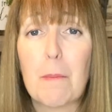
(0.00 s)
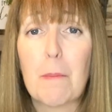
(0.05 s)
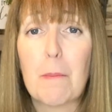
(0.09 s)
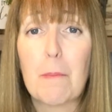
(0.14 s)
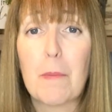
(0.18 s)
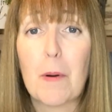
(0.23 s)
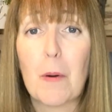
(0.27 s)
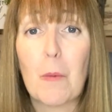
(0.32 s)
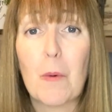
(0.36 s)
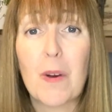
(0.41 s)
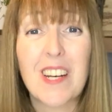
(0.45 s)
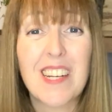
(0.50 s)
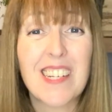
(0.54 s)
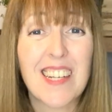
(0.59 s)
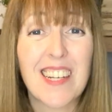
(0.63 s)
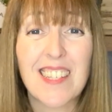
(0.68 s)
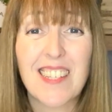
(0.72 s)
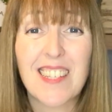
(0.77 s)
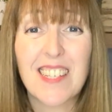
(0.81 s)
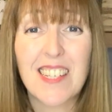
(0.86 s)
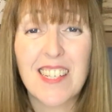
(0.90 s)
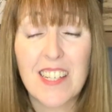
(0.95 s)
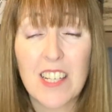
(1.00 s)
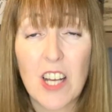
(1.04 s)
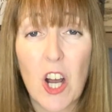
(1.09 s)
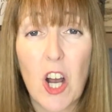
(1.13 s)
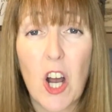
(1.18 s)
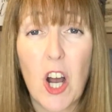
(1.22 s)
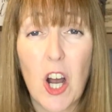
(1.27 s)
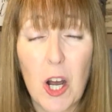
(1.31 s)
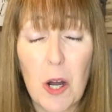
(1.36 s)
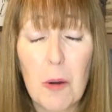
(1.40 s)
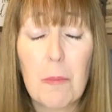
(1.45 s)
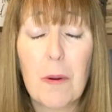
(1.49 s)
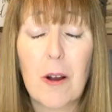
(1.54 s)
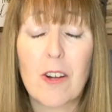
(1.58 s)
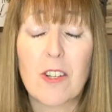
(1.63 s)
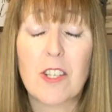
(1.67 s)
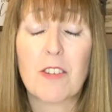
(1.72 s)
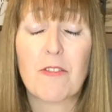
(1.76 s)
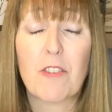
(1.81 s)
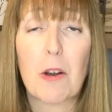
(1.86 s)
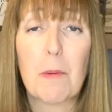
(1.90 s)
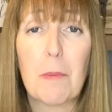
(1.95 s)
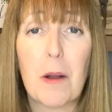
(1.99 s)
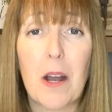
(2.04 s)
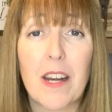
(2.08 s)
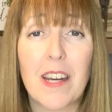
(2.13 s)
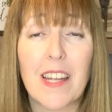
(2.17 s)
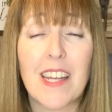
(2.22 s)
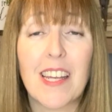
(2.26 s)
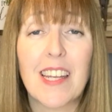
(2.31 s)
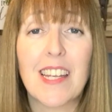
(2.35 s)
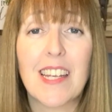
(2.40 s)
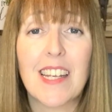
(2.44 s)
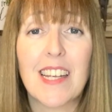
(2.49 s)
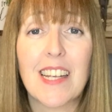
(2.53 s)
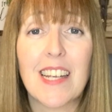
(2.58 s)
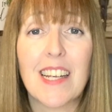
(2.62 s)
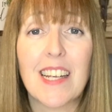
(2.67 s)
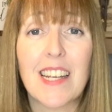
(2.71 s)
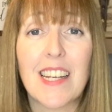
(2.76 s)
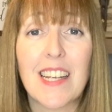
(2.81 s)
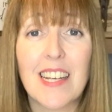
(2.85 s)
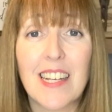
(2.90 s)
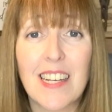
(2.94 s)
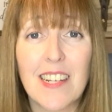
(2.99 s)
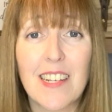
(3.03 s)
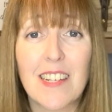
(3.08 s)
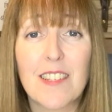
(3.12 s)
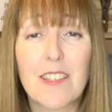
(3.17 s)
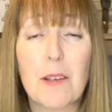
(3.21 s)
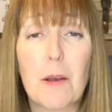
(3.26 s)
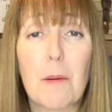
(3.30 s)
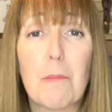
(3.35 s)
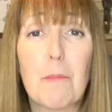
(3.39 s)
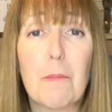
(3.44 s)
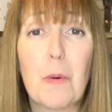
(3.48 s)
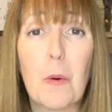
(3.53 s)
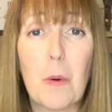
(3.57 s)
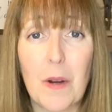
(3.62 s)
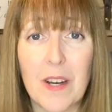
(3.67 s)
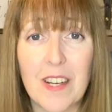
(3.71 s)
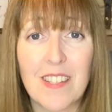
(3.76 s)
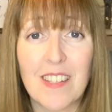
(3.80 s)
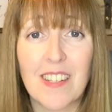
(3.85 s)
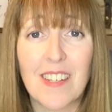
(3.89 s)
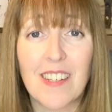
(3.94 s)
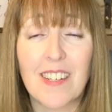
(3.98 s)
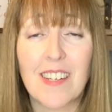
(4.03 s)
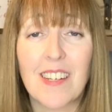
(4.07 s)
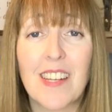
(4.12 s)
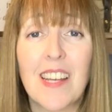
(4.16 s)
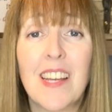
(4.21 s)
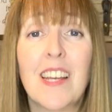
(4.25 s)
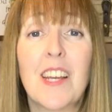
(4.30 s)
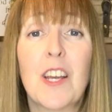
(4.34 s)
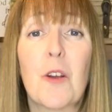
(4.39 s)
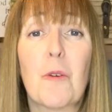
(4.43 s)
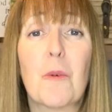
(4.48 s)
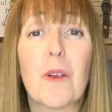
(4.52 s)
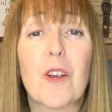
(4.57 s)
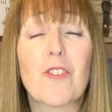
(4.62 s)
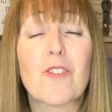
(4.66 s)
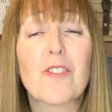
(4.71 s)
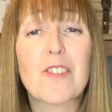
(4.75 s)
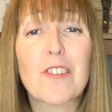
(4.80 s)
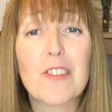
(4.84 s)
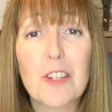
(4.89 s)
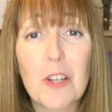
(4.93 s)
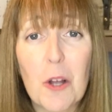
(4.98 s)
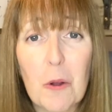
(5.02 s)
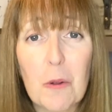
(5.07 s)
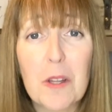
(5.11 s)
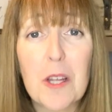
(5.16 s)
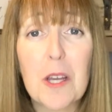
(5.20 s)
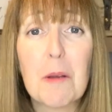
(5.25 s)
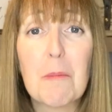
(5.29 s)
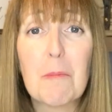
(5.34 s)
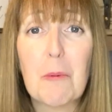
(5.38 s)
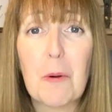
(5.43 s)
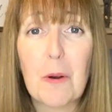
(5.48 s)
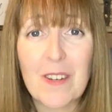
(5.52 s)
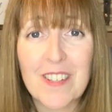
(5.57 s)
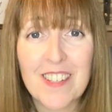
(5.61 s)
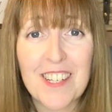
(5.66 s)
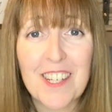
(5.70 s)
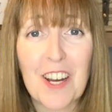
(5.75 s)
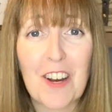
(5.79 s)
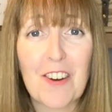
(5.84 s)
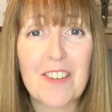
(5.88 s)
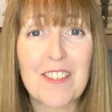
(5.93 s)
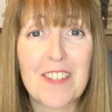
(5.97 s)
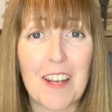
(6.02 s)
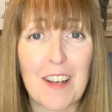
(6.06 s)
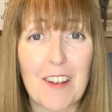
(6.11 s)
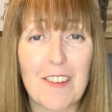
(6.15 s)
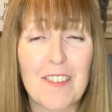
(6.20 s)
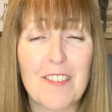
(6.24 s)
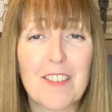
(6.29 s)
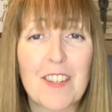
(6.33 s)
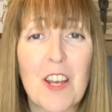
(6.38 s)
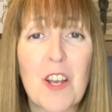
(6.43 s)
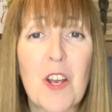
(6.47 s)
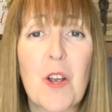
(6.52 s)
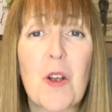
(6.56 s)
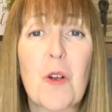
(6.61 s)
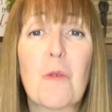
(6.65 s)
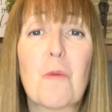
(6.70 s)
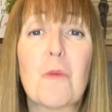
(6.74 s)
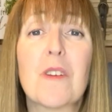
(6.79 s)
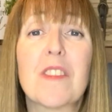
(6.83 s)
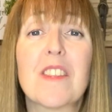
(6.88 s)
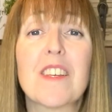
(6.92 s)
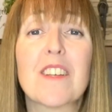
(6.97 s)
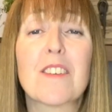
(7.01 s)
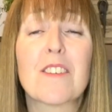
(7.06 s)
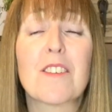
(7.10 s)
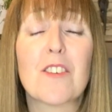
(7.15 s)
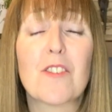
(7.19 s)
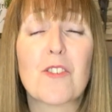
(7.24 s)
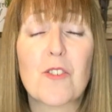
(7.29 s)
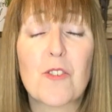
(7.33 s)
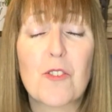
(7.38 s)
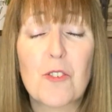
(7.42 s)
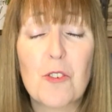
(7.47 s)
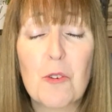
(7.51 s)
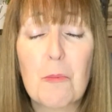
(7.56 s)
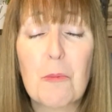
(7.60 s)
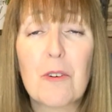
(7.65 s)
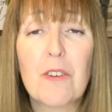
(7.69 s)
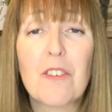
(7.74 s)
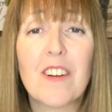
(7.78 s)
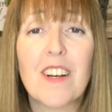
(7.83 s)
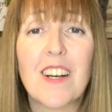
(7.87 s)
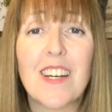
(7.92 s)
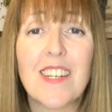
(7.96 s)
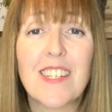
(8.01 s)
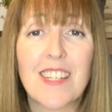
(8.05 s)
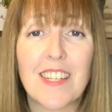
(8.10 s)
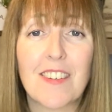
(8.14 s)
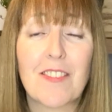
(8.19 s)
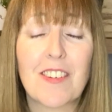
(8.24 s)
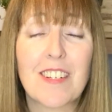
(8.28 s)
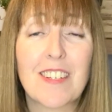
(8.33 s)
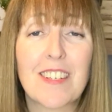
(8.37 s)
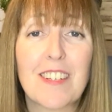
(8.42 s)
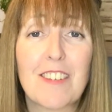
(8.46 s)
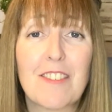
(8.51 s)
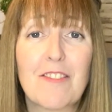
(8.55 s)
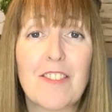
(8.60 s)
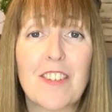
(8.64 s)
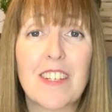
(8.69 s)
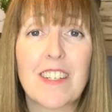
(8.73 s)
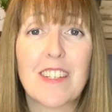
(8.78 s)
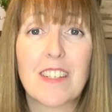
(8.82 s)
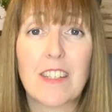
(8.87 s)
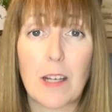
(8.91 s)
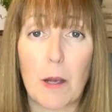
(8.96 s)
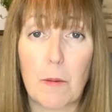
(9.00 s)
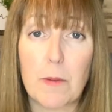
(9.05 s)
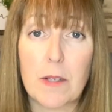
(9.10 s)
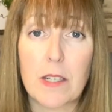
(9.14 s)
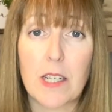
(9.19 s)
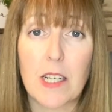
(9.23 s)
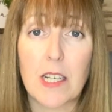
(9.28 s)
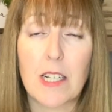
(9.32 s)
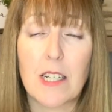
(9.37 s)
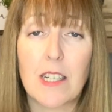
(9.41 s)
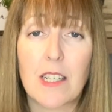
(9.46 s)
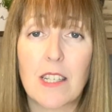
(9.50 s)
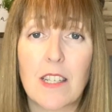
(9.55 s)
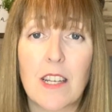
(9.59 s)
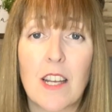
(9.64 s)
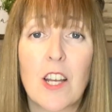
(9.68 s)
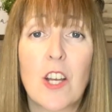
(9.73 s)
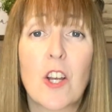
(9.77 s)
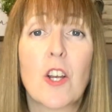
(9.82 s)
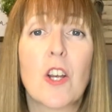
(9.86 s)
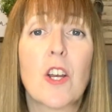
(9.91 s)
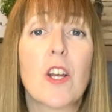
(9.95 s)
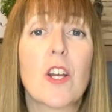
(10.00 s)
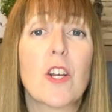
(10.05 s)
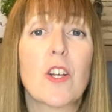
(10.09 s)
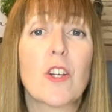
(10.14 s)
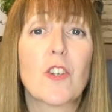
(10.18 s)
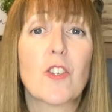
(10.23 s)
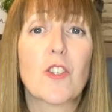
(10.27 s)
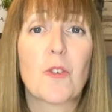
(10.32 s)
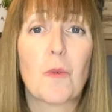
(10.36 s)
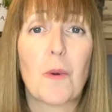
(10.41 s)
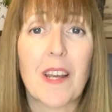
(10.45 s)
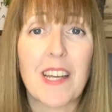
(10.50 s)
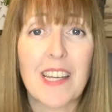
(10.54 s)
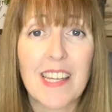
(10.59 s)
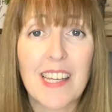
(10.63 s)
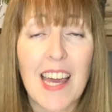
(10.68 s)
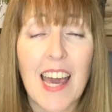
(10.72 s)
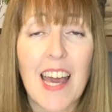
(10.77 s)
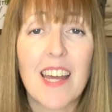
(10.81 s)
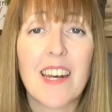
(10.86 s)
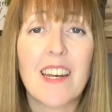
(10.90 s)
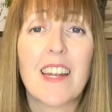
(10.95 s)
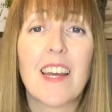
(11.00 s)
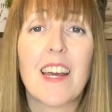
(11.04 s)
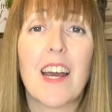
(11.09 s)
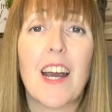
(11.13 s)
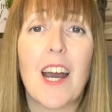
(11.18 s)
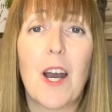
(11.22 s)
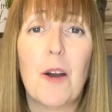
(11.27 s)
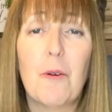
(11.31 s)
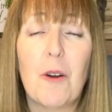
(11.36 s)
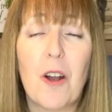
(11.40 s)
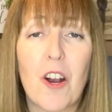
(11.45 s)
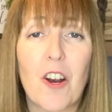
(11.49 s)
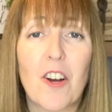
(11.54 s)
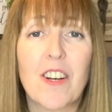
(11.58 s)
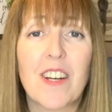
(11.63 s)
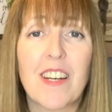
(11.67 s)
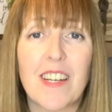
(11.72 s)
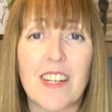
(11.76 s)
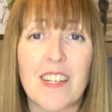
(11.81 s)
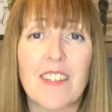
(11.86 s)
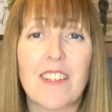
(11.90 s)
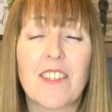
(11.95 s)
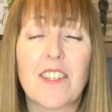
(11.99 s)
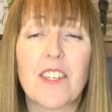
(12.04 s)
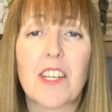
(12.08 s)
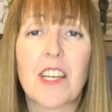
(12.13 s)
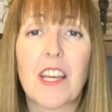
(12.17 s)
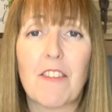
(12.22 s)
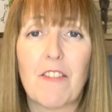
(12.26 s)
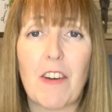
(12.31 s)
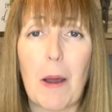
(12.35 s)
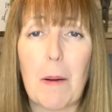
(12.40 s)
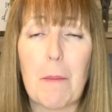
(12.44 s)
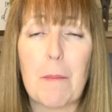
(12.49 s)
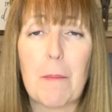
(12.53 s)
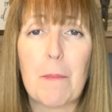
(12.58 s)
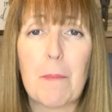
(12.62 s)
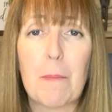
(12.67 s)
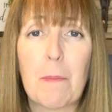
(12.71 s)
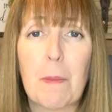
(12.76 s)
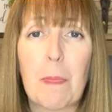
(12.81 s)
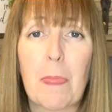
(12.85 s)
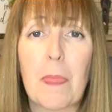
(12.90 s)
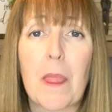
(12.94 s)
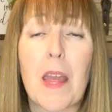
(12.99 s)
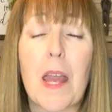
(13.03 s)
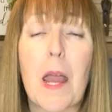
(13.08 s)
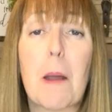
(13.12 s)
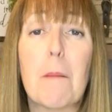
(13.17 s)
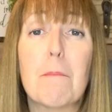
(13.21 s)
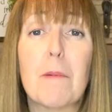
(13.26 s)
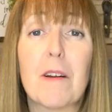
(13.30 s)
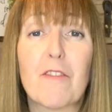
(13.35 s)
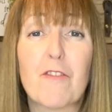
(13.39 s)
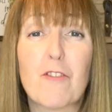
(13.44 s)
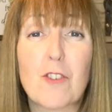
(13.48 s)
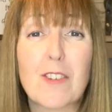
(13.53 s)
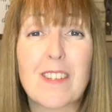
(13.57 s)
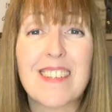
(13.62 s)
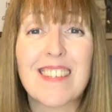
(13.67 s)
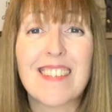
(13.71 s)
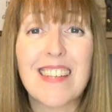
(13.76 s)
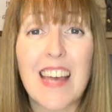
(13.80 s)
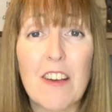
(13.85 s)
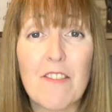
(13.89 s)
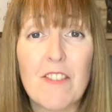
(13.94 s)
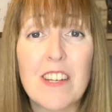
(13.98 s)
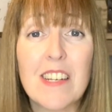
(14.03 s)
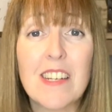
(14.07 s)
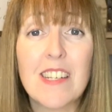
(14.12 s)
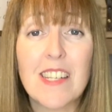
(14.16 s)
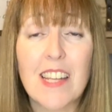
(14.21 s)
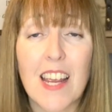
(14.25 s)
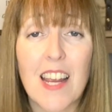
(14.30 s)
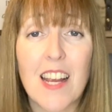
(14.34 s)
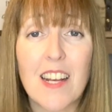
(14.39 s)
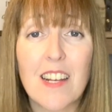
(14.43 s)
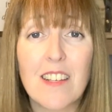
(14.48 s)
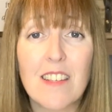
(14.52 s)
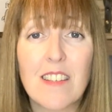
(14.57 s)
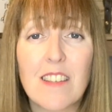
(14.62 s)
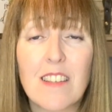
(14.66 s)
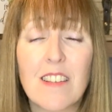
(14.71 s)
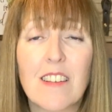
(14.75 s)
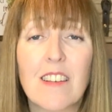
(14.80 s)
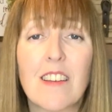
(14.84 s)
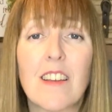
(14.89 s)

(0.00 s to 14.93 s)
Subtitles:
but what it does to all parts of our body is poison. We are slowly poisoning ourselves with this super addictive substance. So I get how hard it is to give up. But for 7 days,